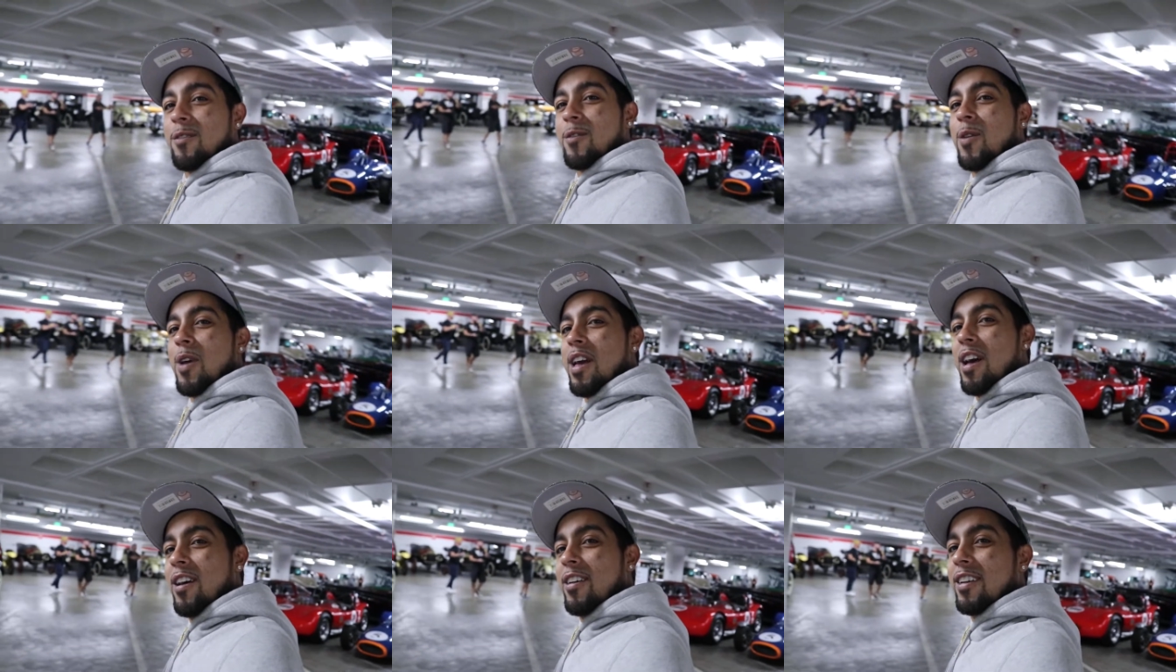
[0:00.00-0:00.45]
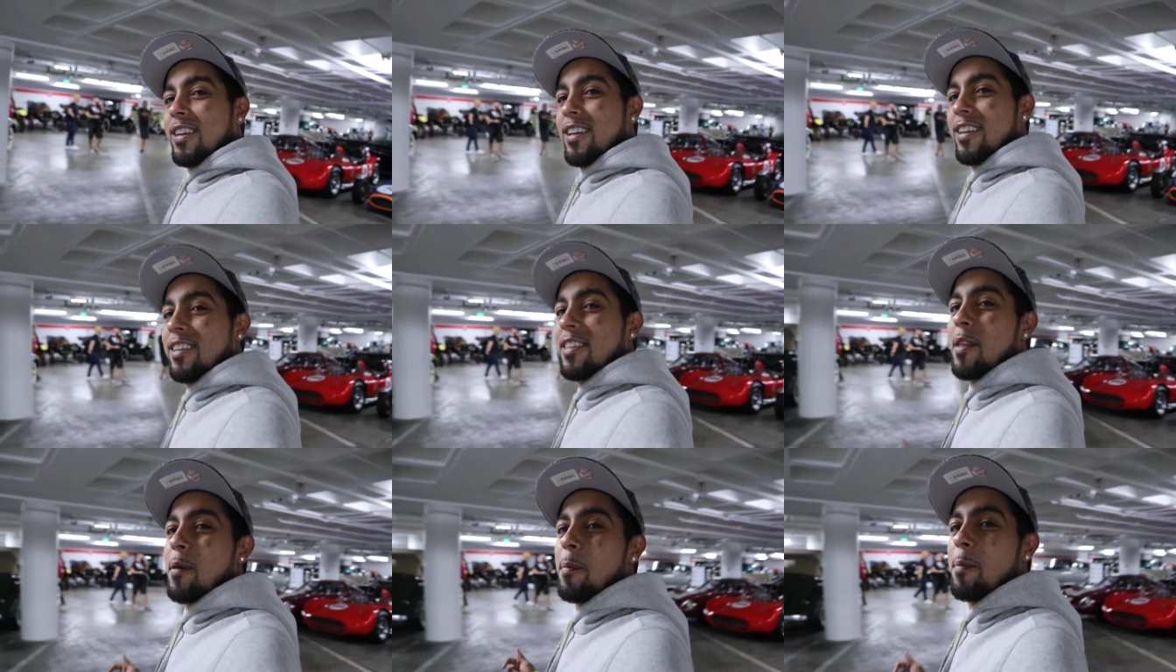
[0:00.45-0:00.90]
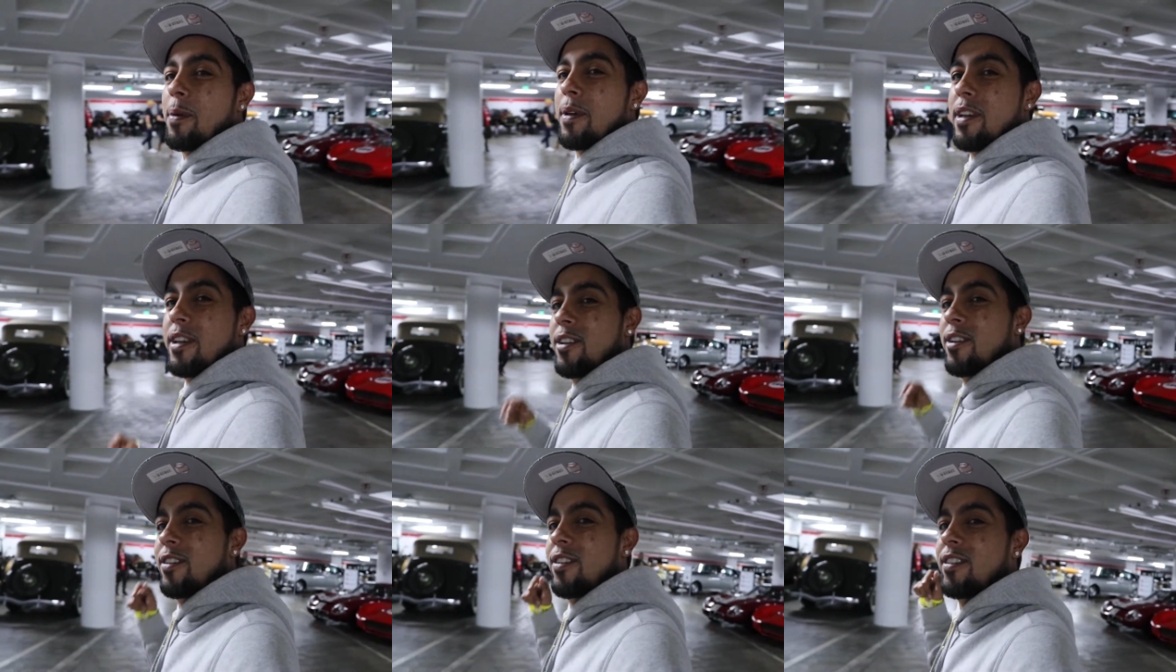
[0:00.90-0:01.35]
We out here in the
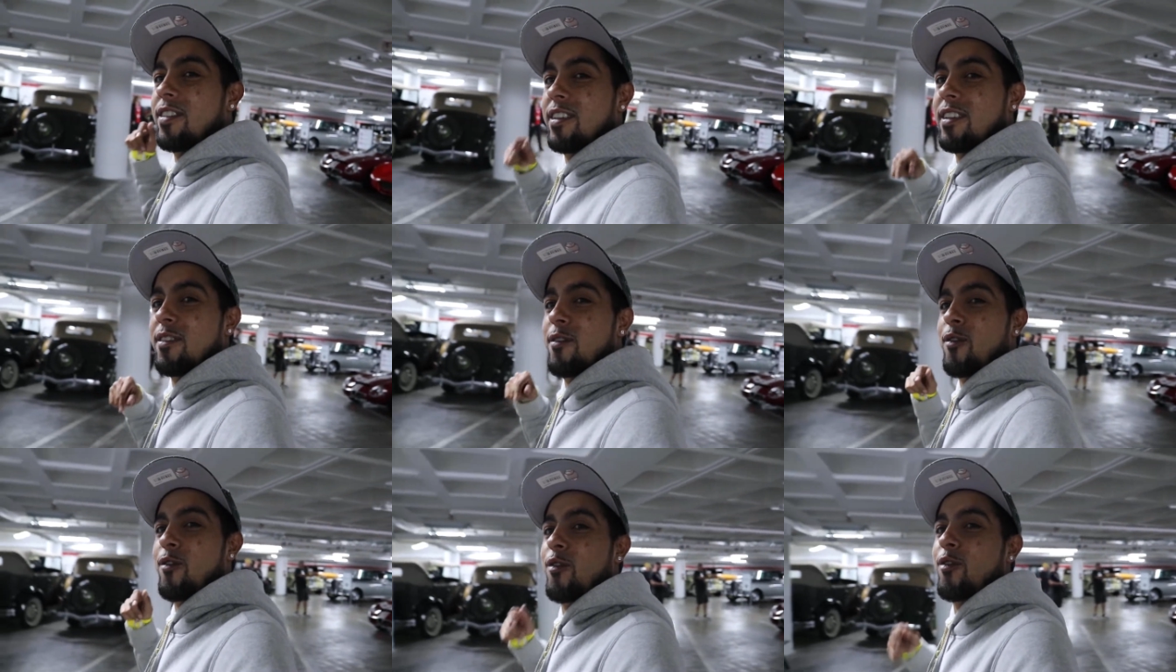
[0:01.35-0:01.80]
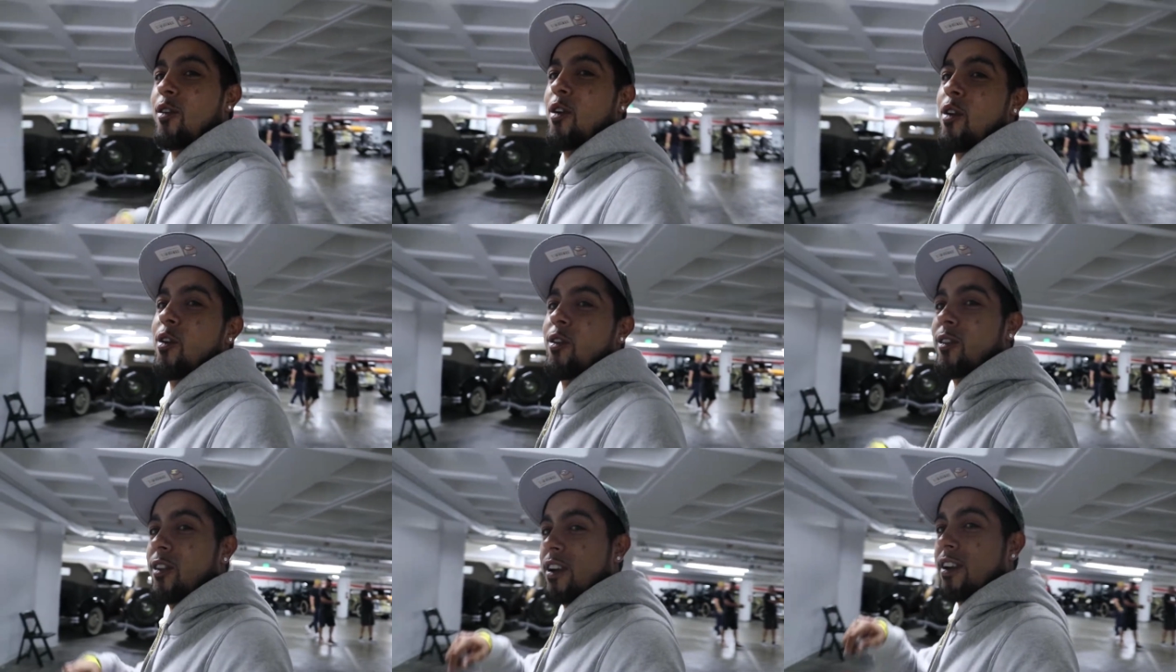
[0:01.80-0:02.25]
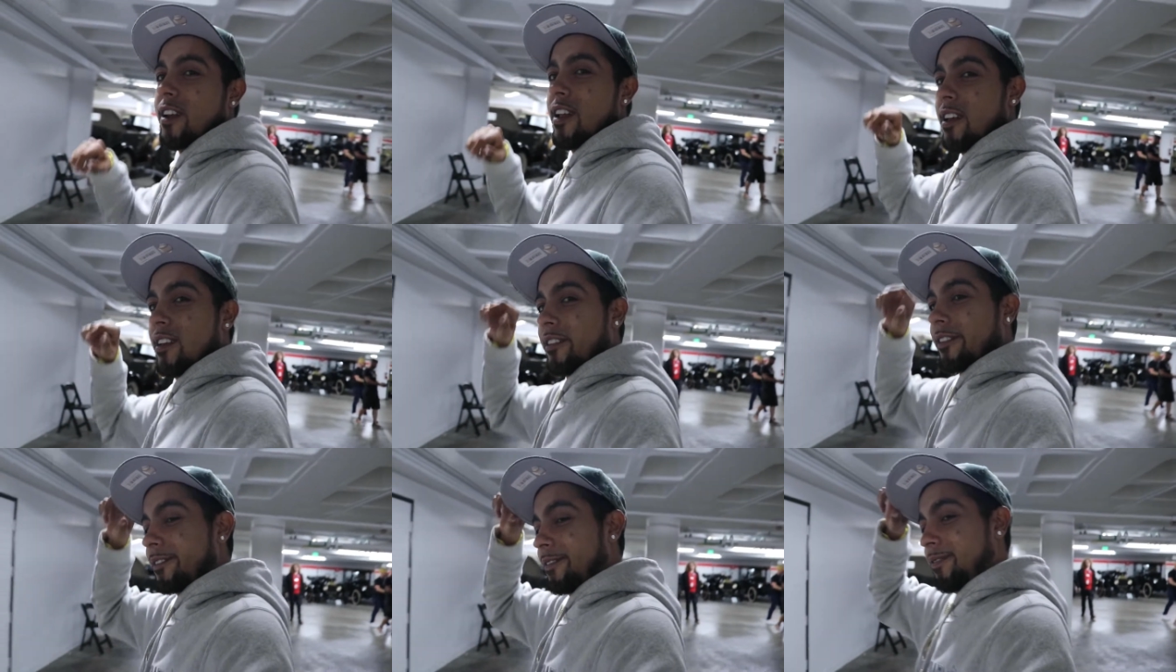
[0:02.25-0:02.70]
Peterson Volt right
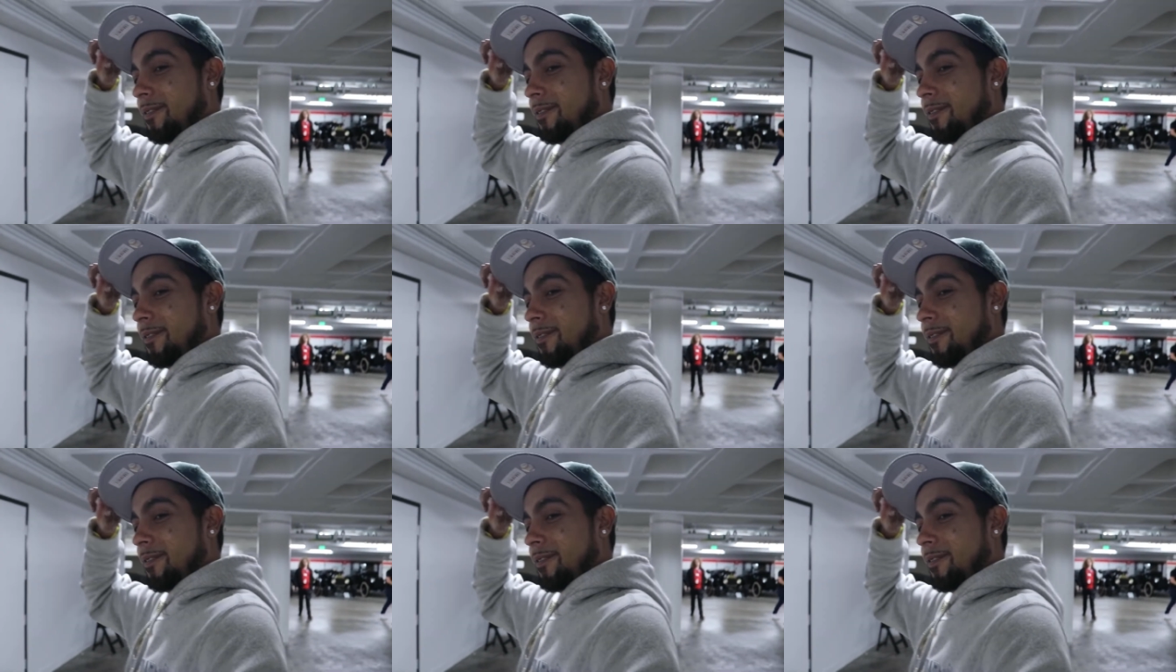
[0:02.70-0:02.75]
now.